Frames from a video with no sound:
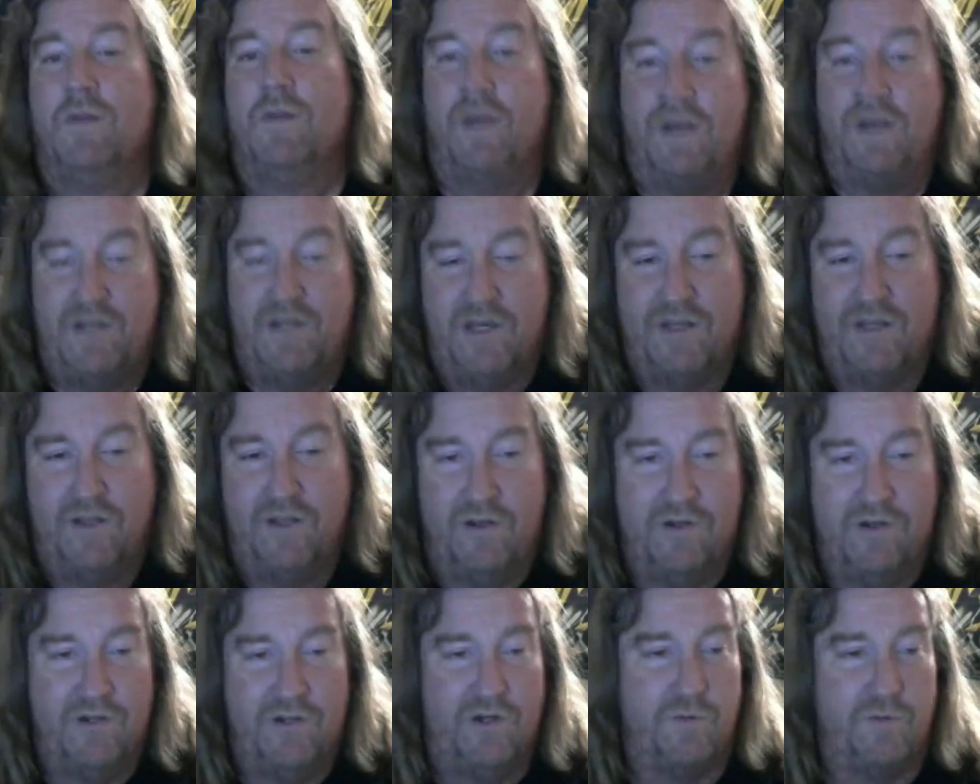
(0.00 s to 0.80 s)
a look at
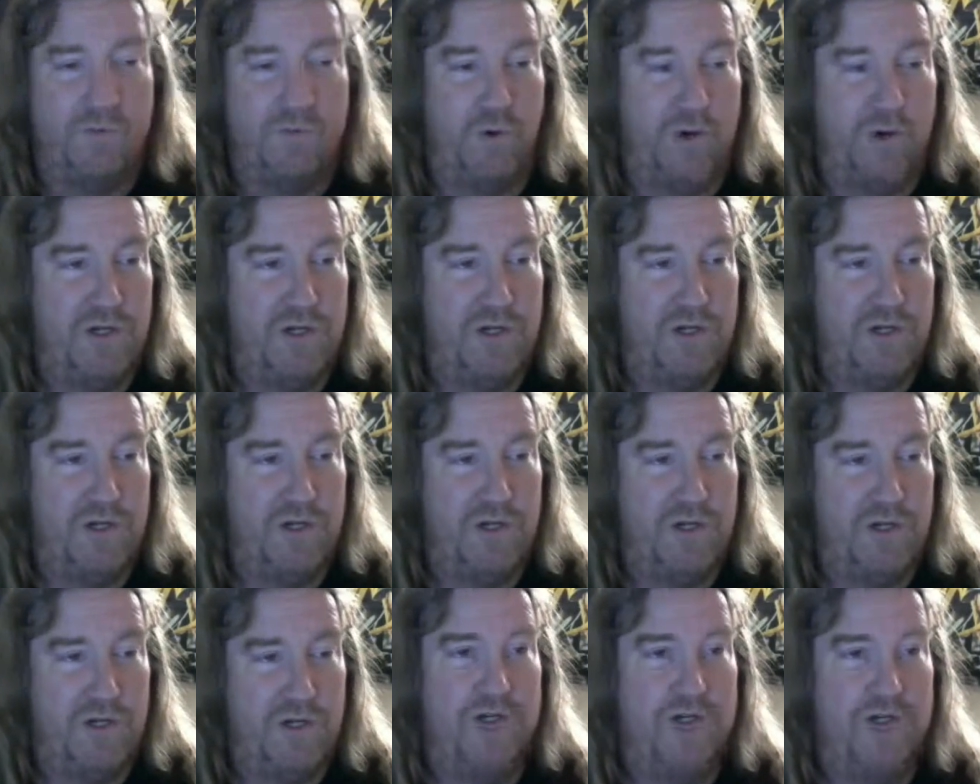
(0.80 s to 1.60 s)
your press
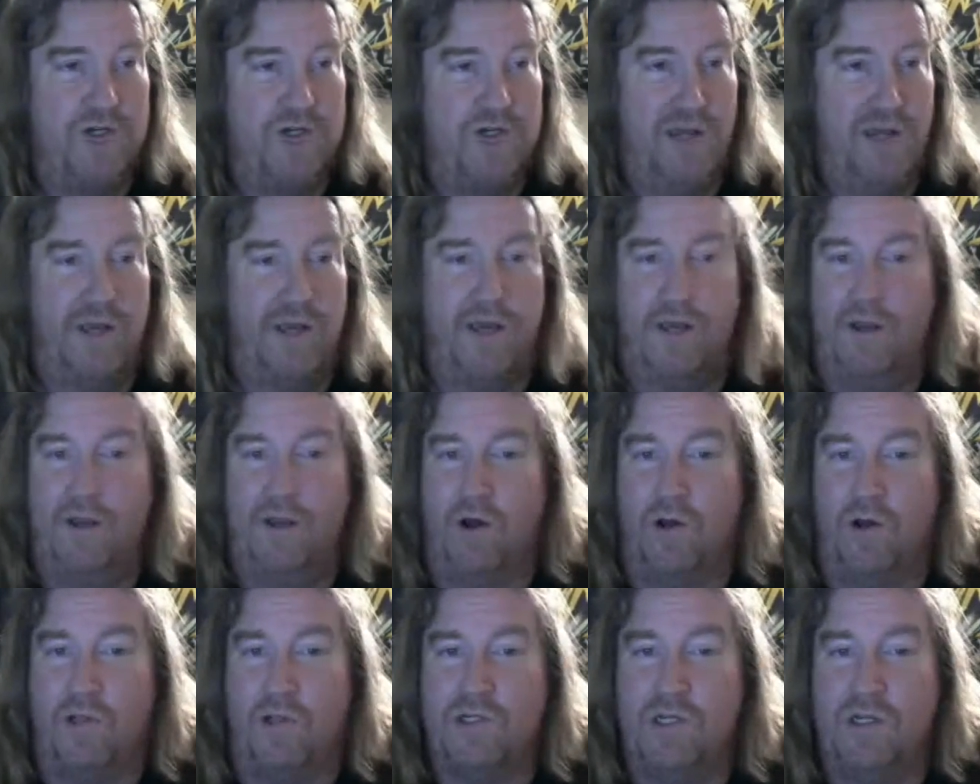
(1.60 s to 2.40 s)
badge, and all of a
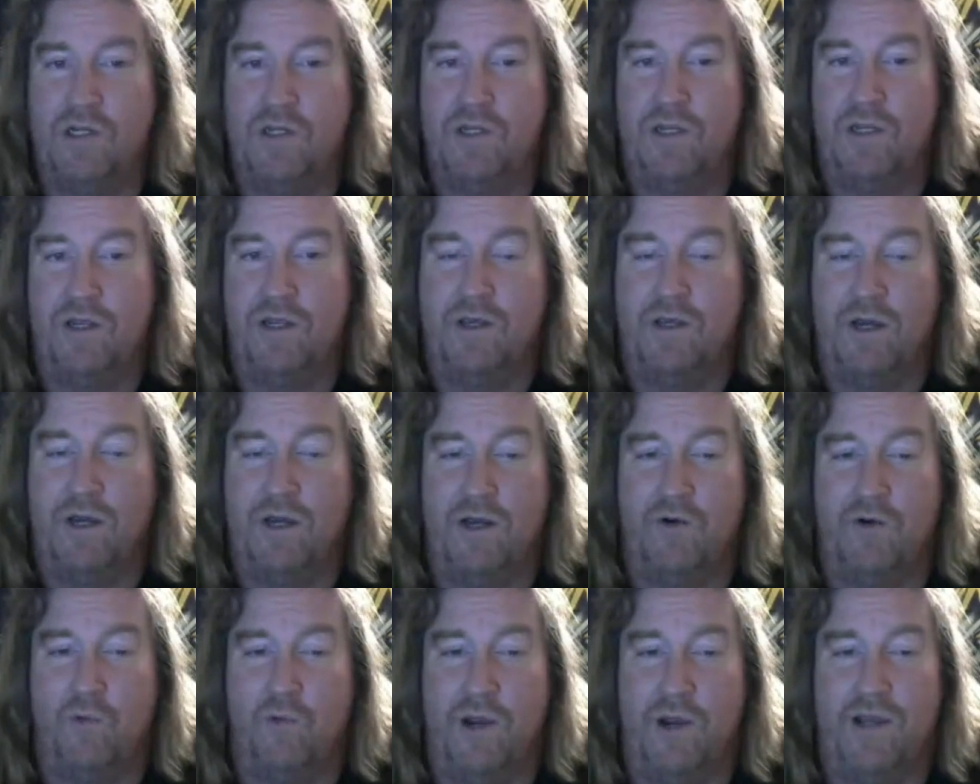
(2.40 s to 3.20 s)
sudden they kind of
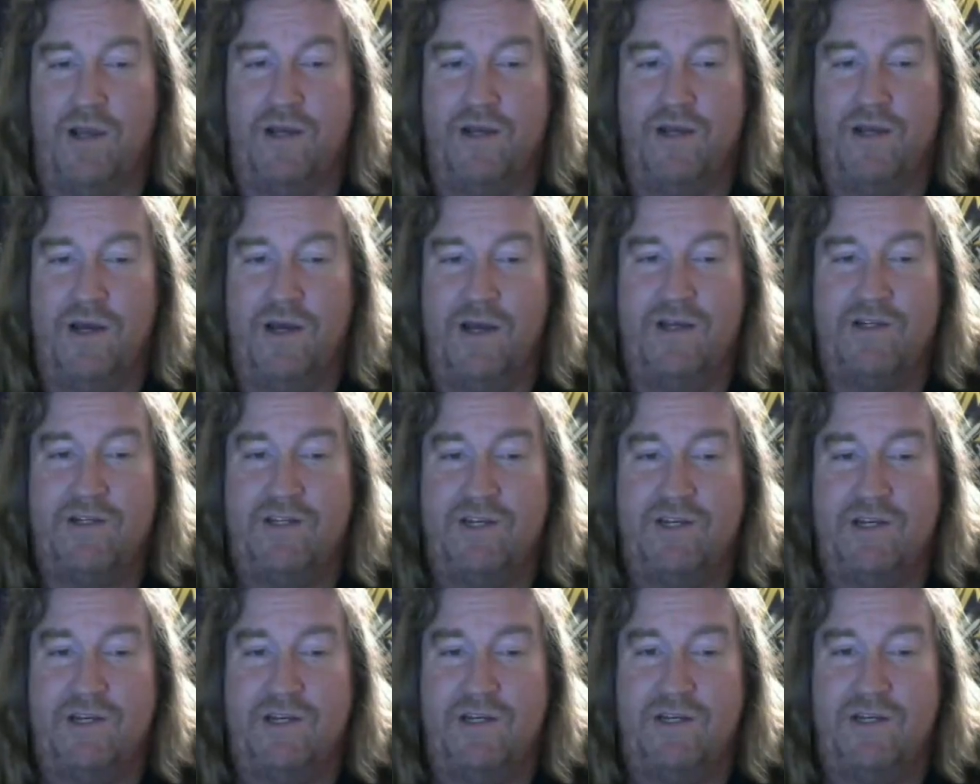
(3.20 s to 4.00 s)
recognize it.
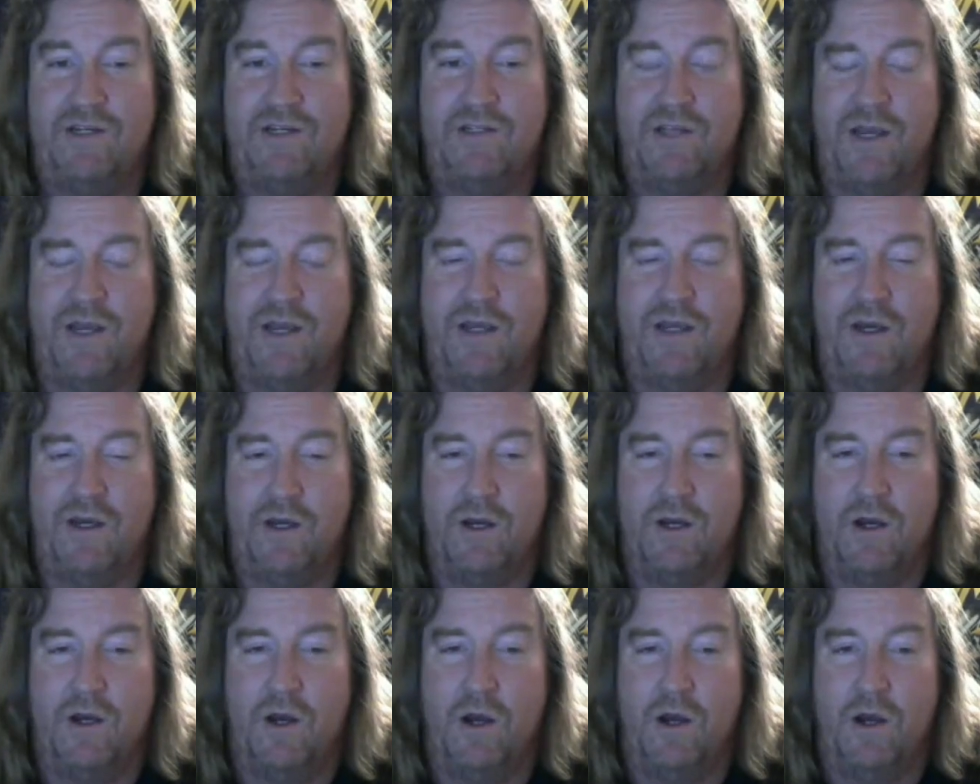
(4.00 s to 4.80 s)
It's like,
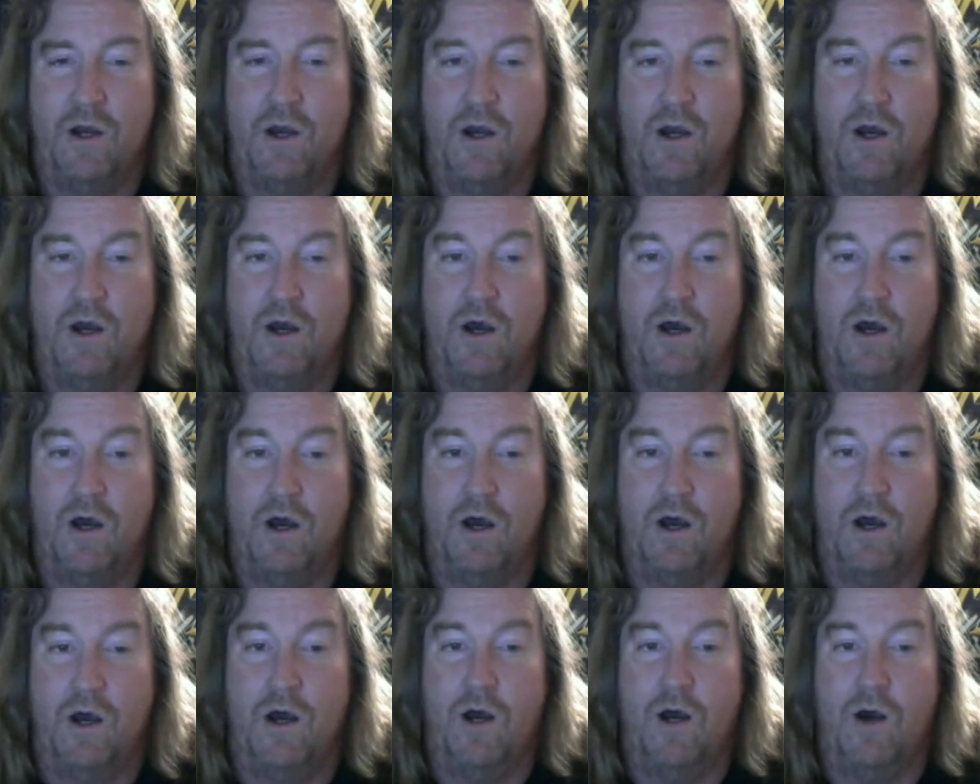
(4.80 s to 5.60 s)

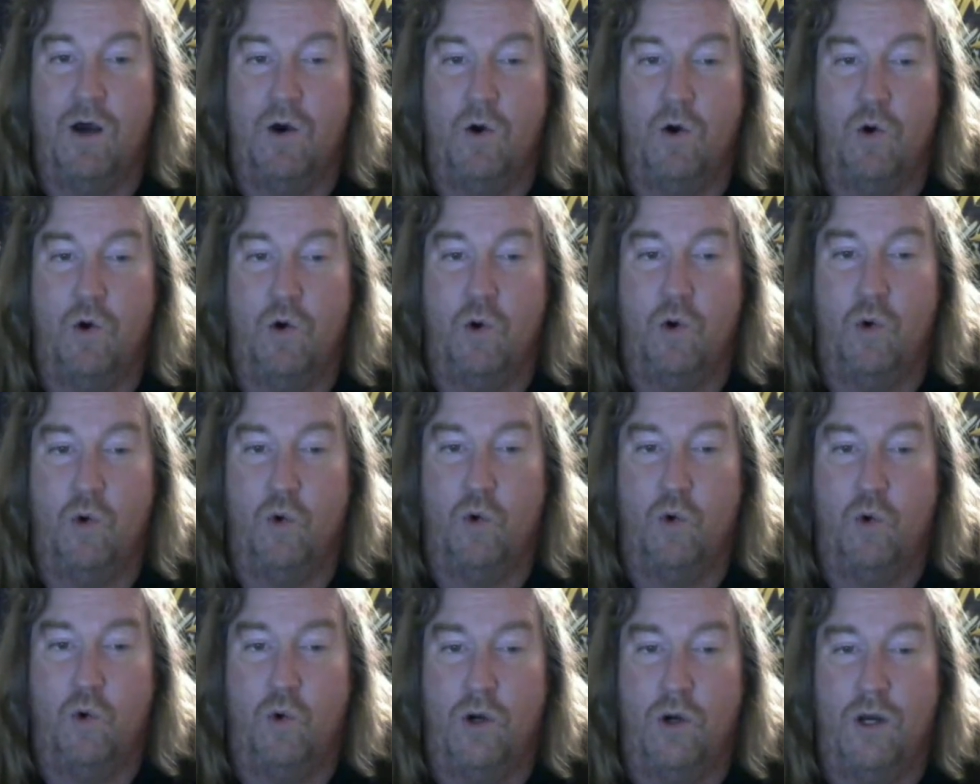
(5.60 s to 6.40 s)

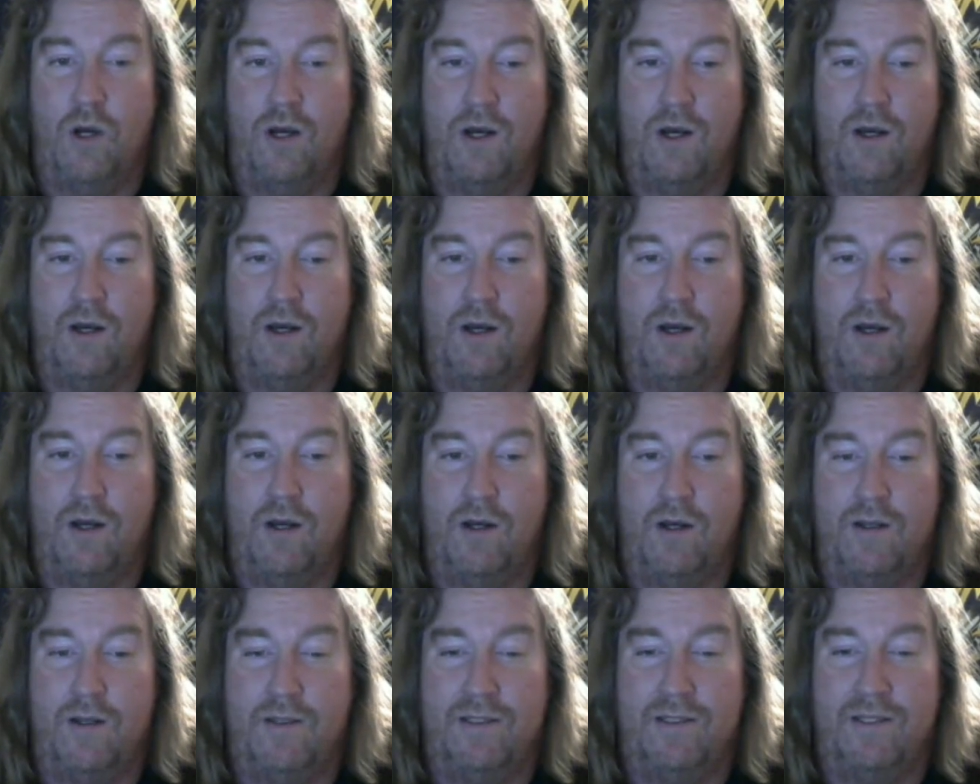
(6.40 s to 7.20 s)
uh-oh,
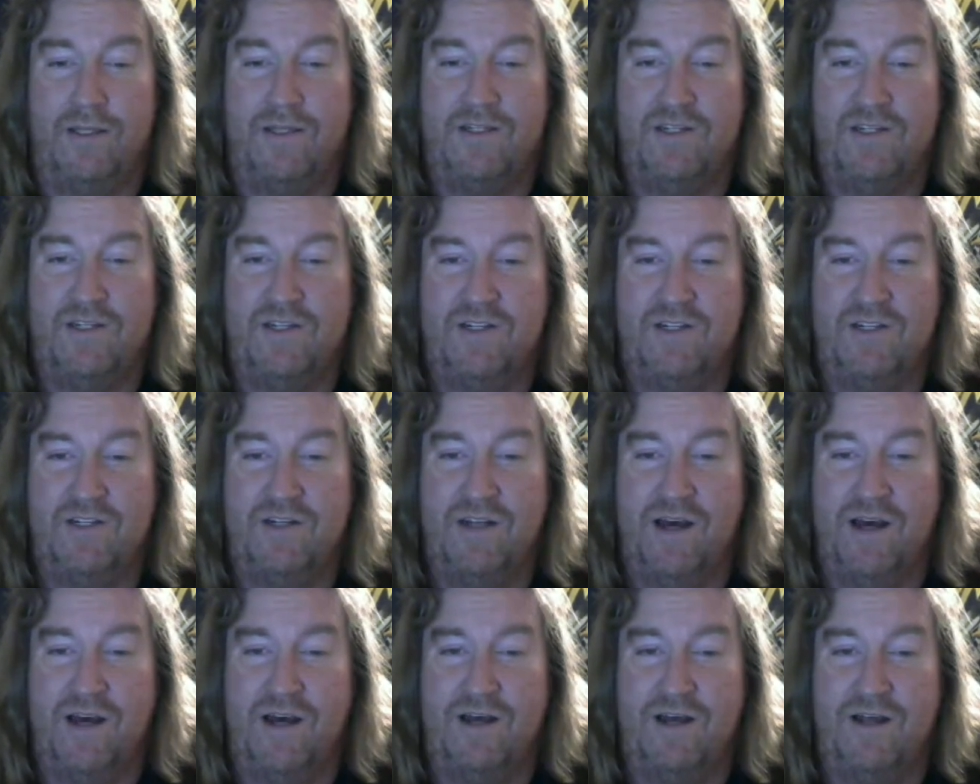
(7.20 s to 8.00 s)
this is
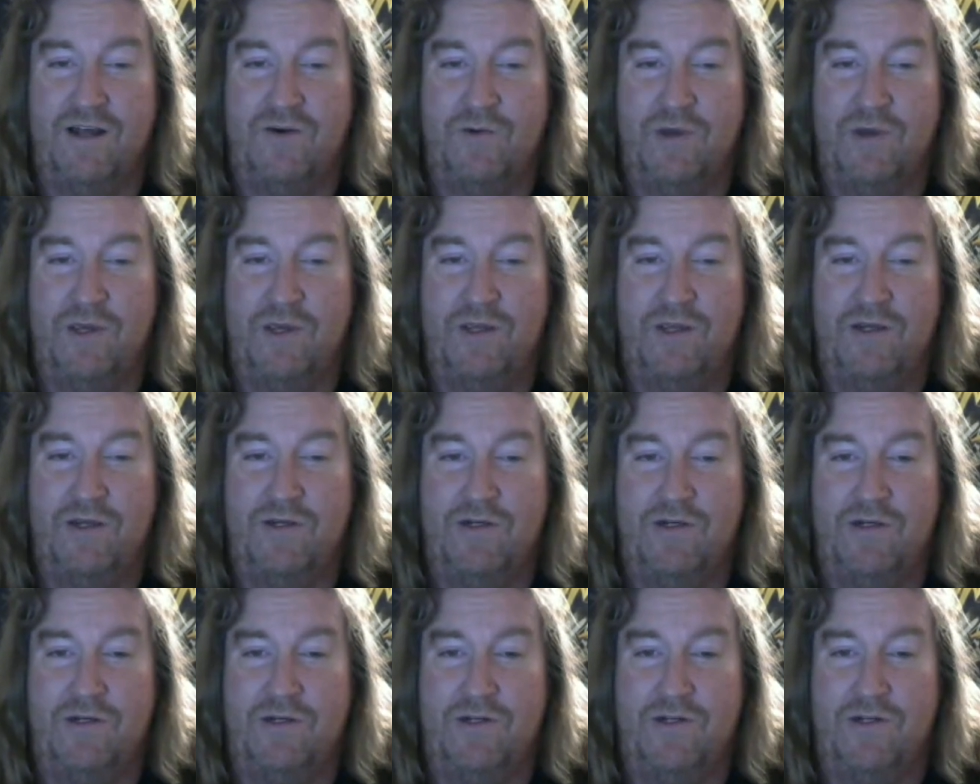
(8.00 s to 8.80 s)
not. We
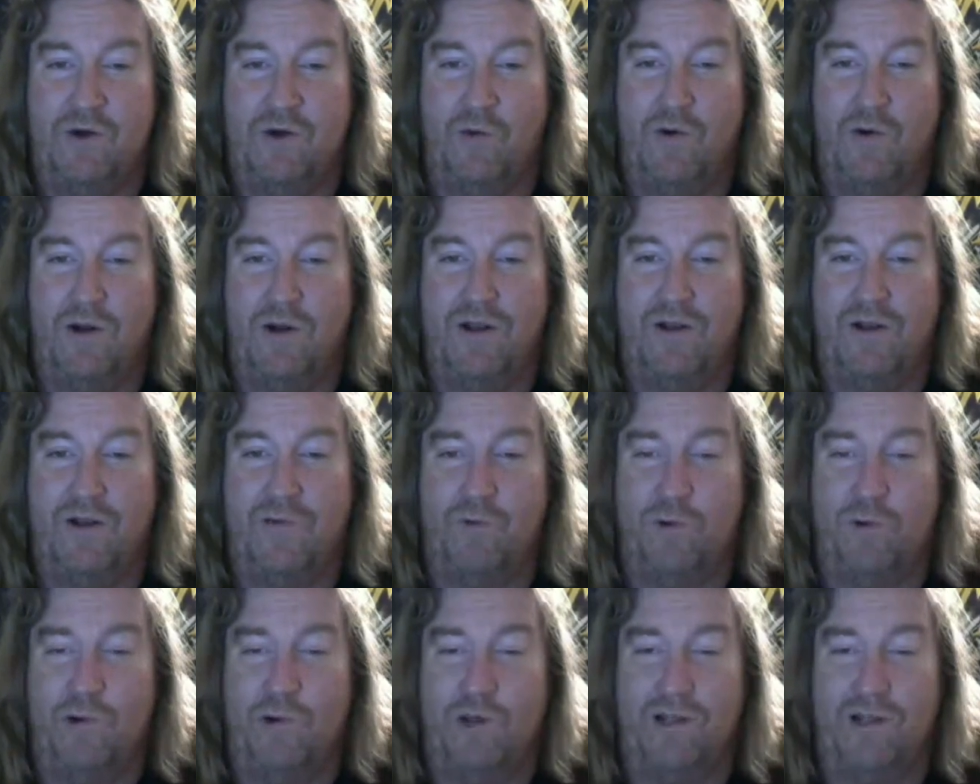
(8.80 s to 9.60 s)
want
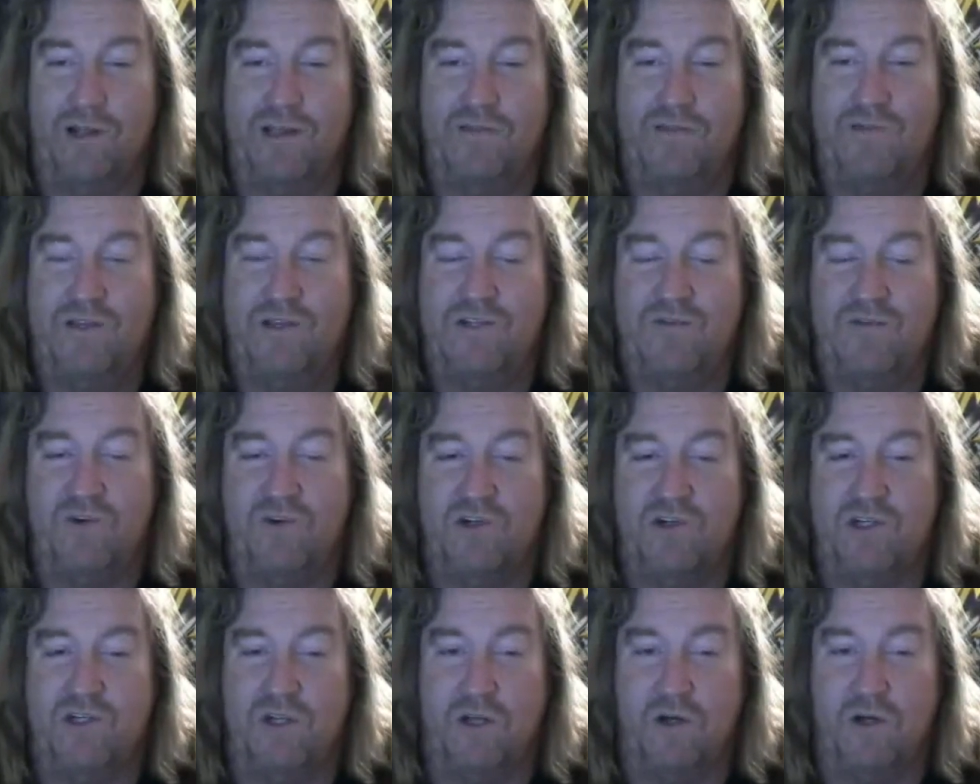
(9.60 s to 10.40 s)
to leave these folks
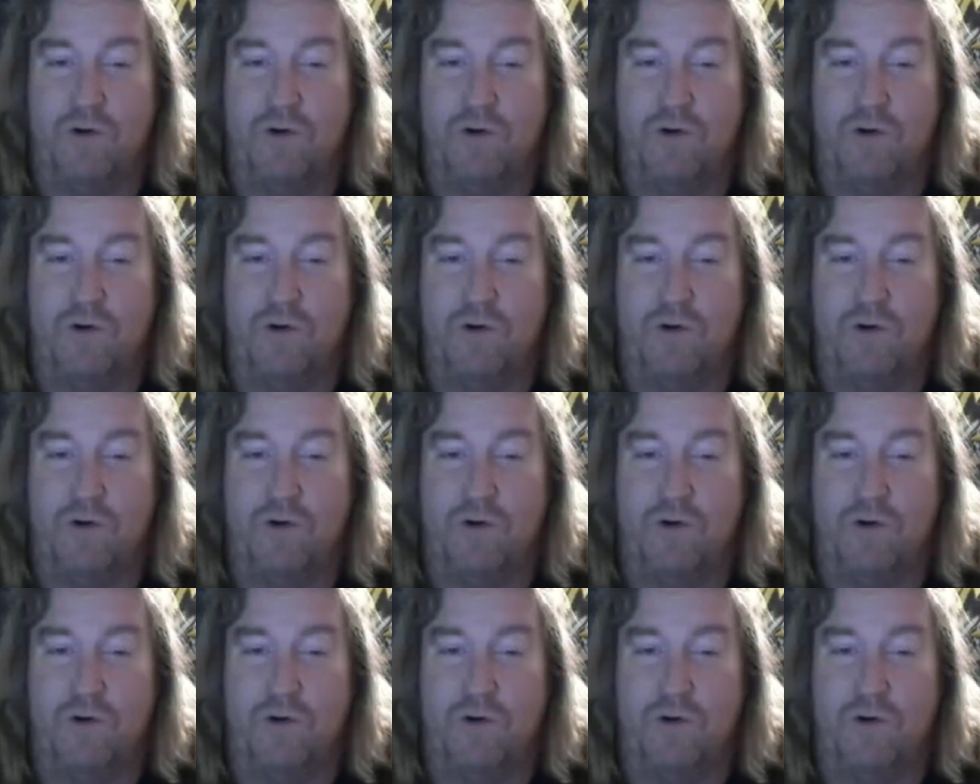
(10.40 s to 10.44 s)
alone.